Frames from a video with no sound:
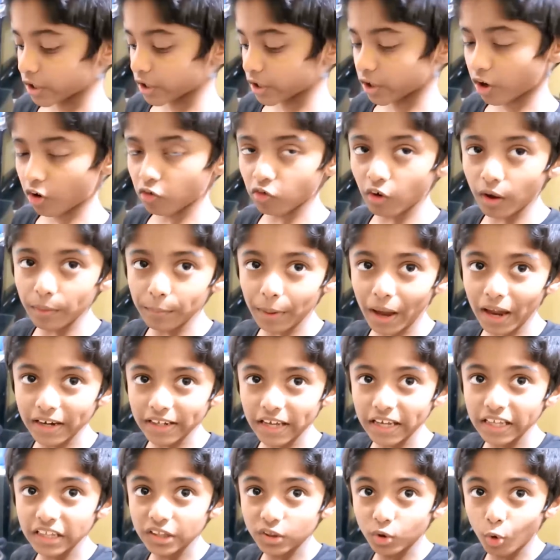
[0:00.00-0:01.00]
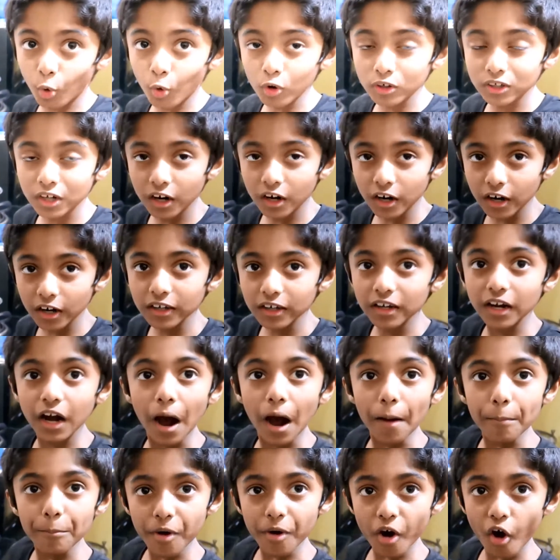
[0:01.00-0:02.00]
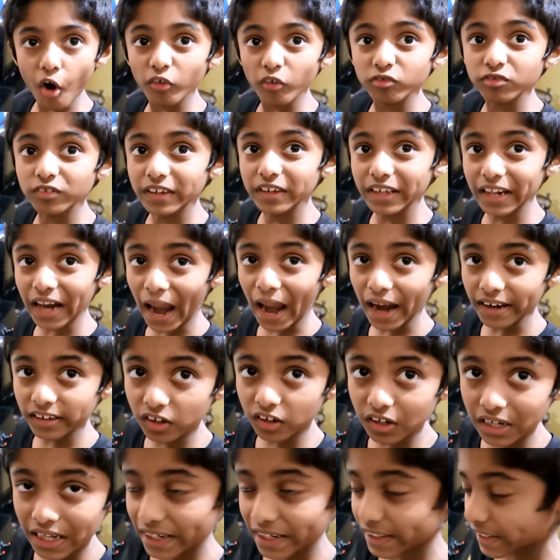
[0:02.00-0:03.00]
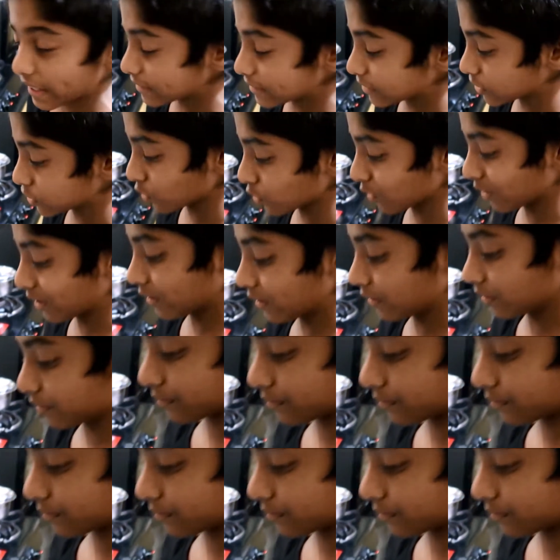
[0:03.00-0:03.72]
Now I'm adding 2/3 cup of granulated sugar.